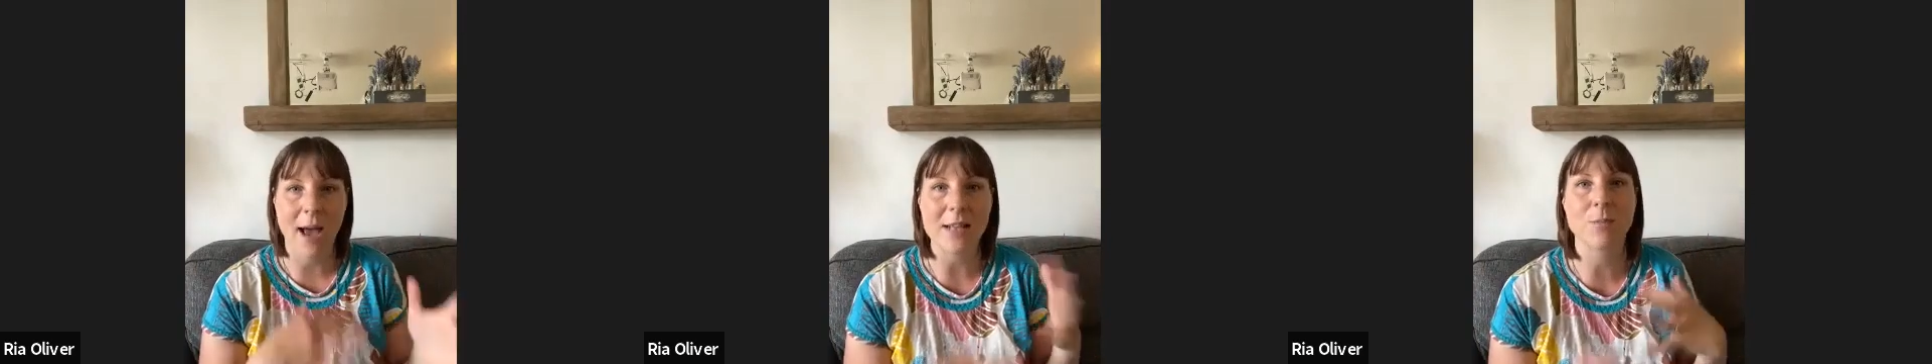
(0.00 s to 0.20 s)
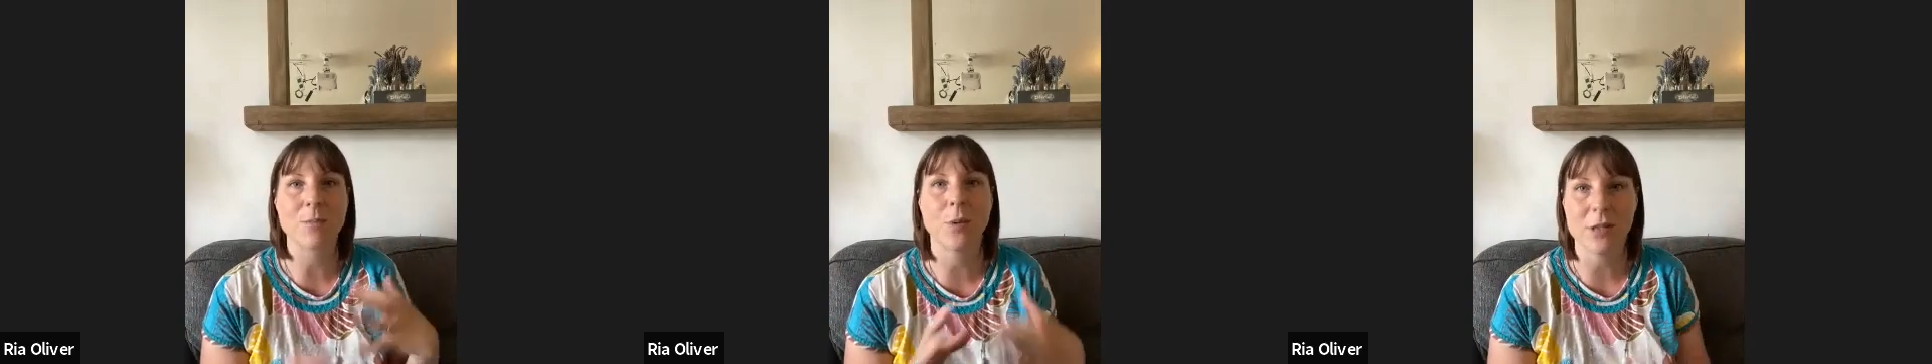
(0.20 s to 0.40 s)

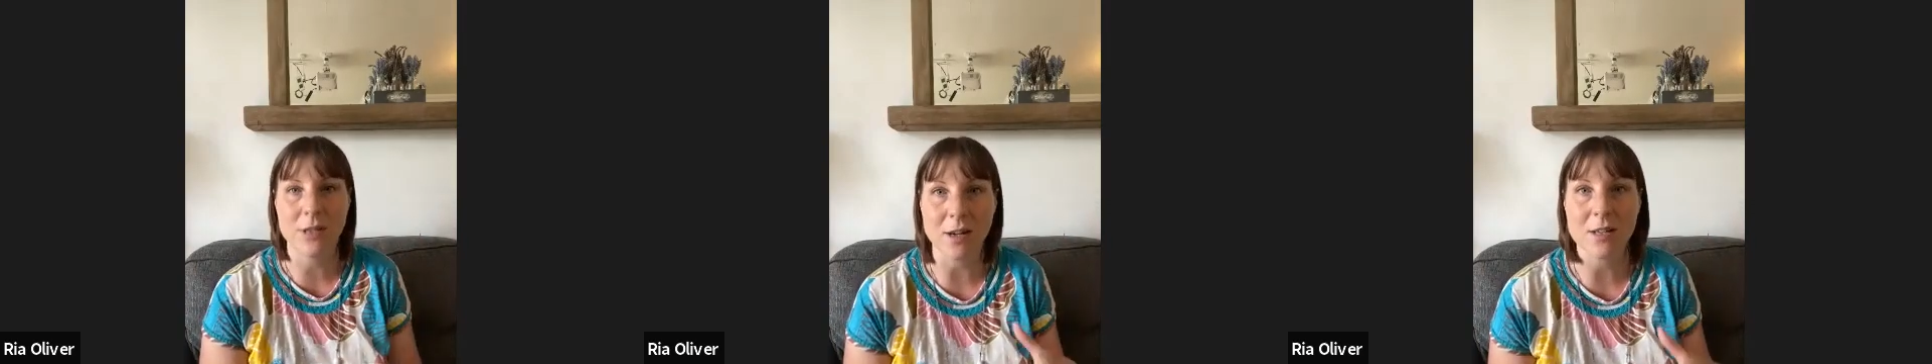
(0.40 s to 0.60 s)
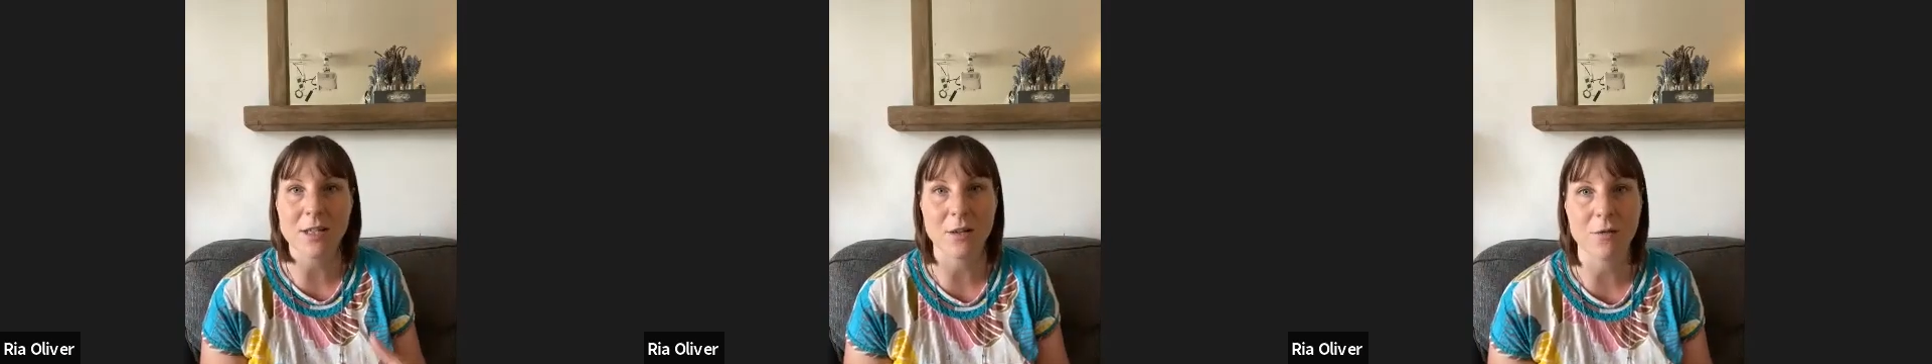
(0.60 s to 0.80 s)
as
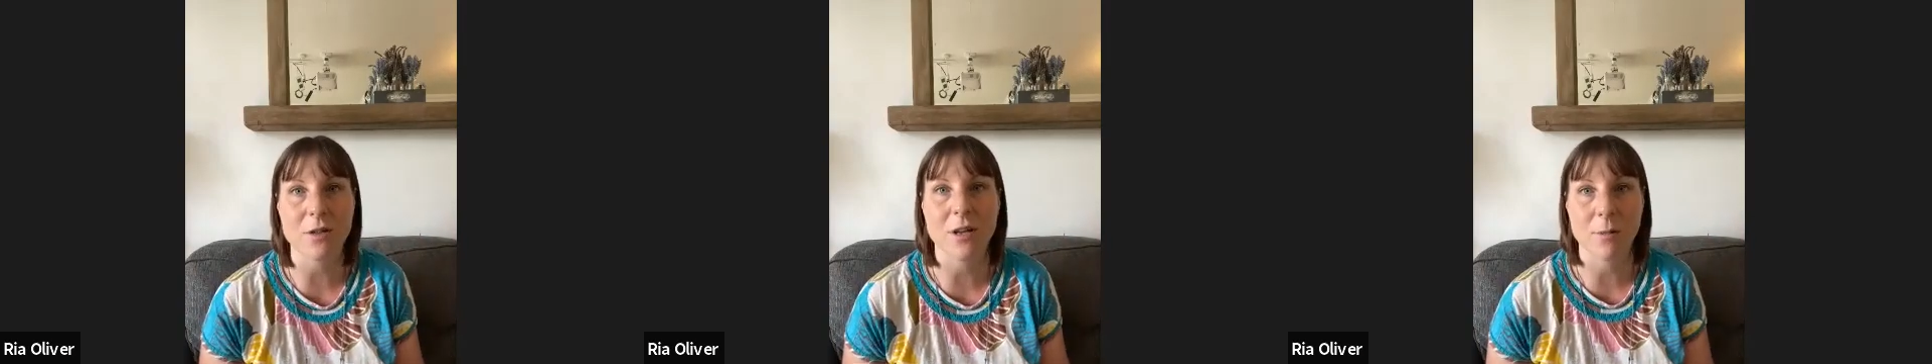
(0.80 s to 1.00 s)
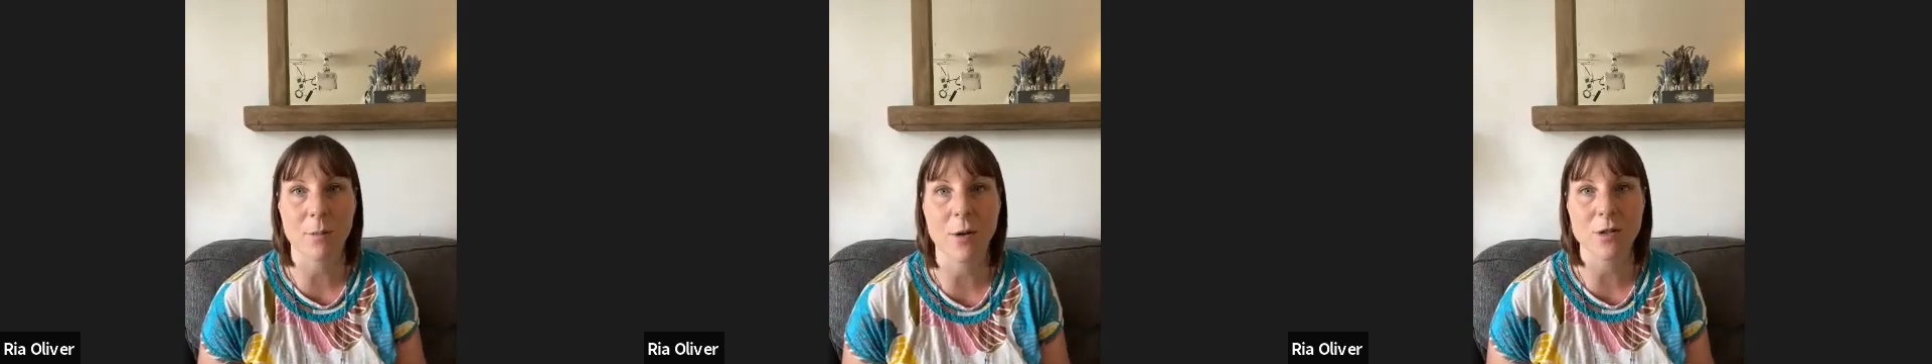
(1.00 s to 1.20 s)
productive
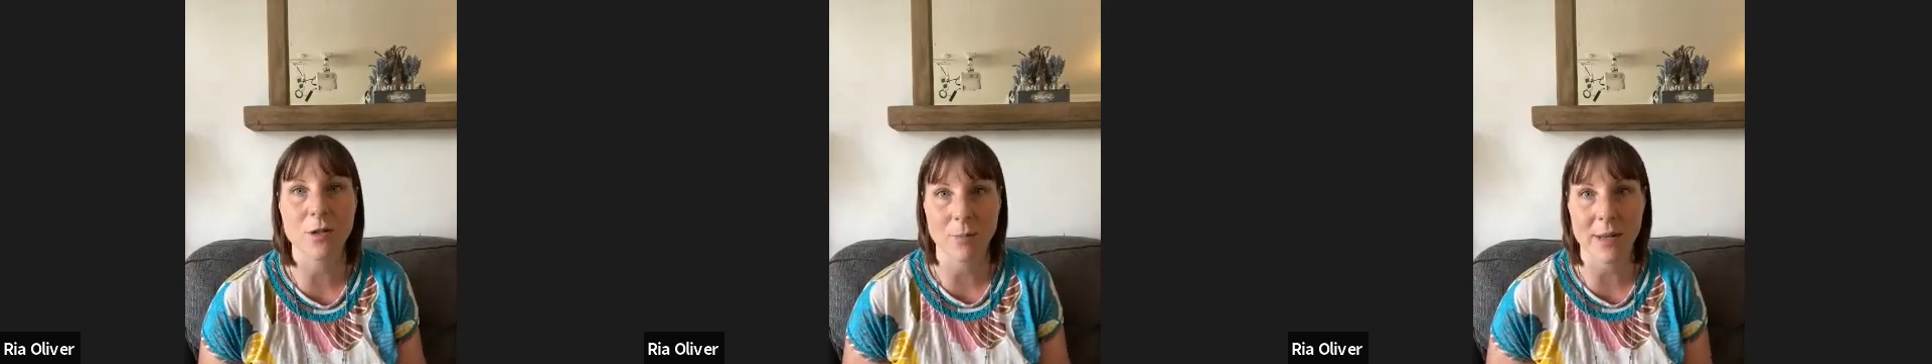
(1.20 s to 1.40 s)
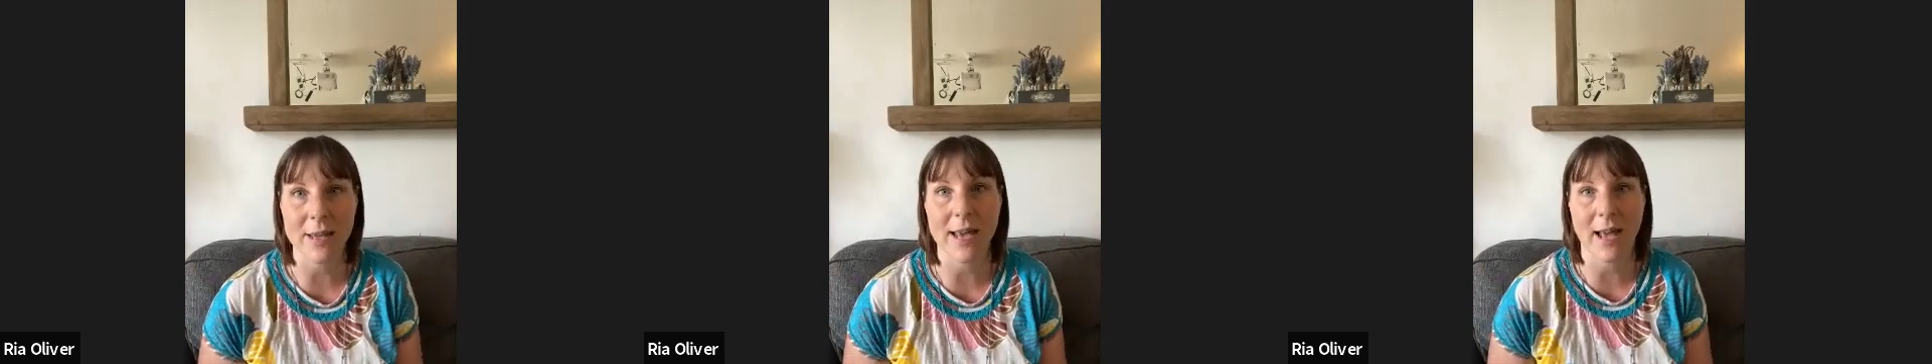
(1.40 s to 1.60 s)
as I
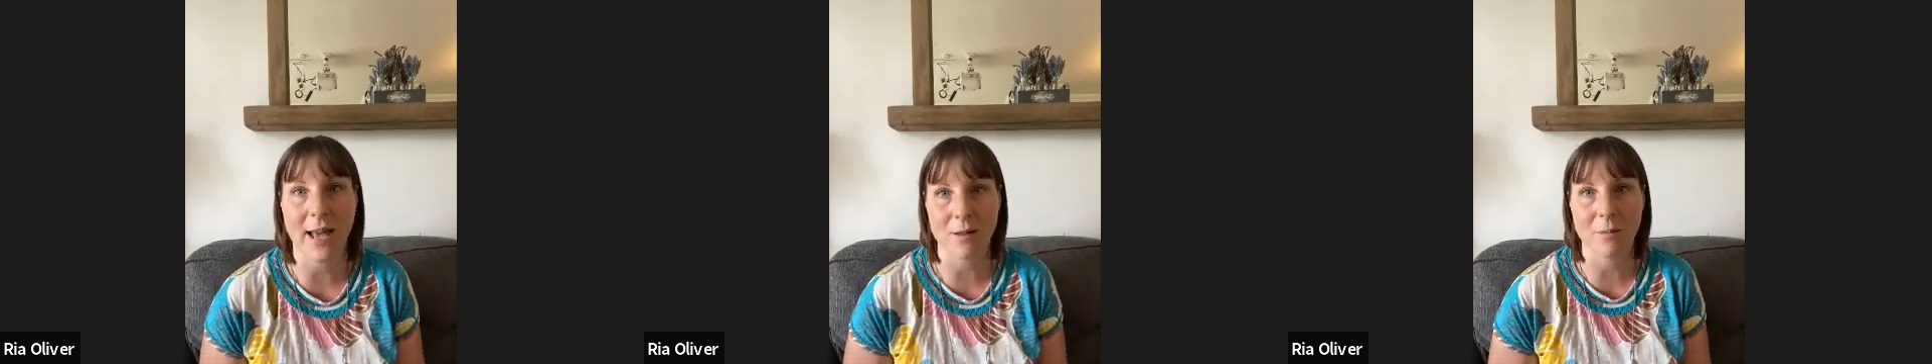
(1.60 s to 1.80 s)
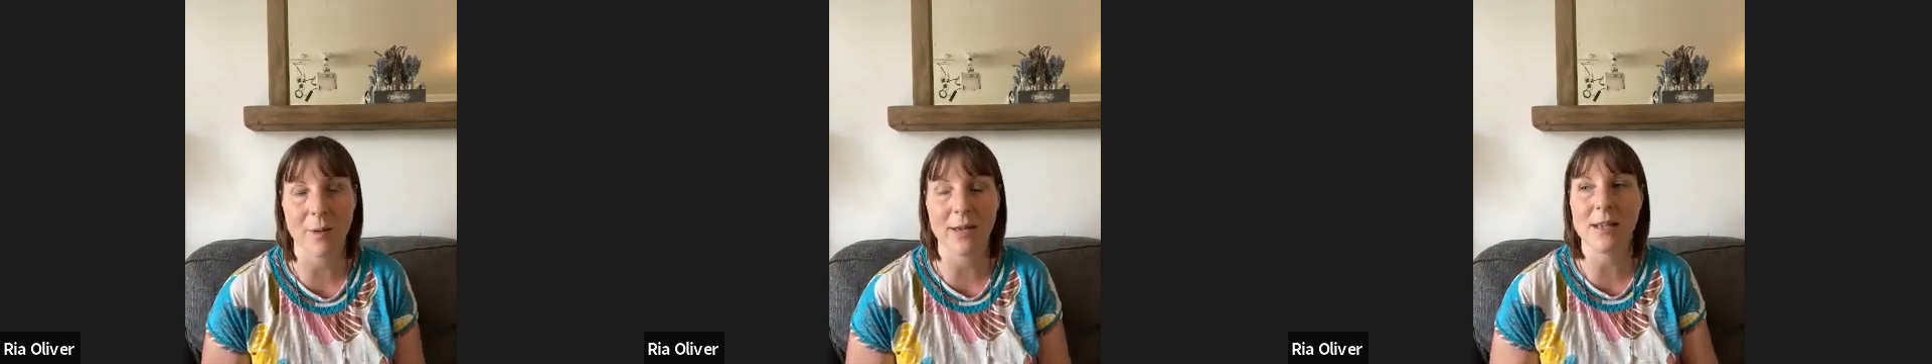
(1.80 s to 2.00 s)
possibly
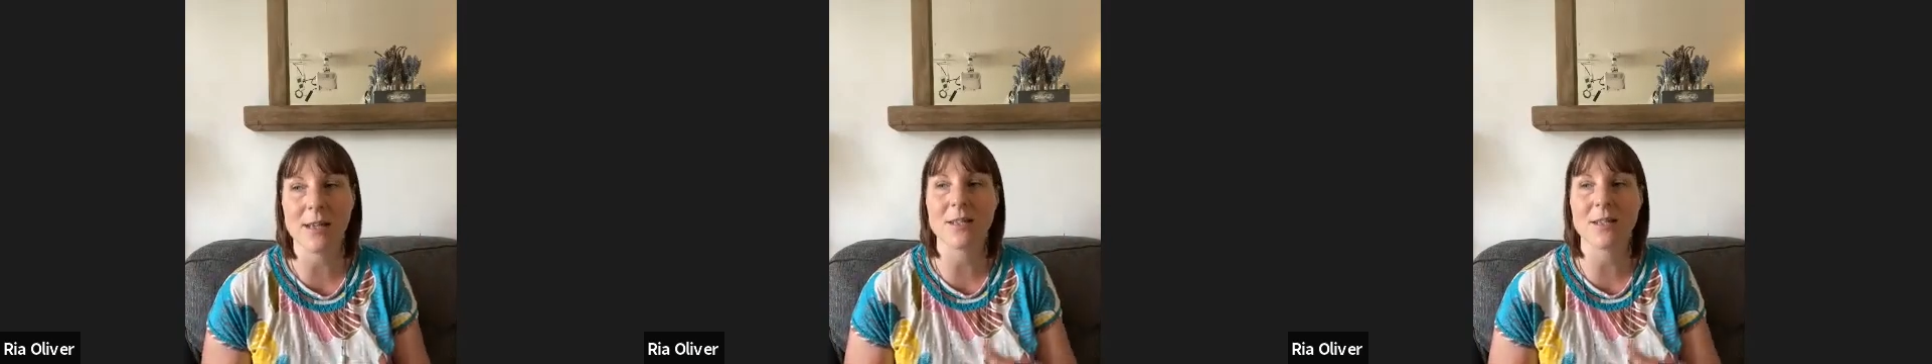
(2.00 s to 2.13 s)
can be,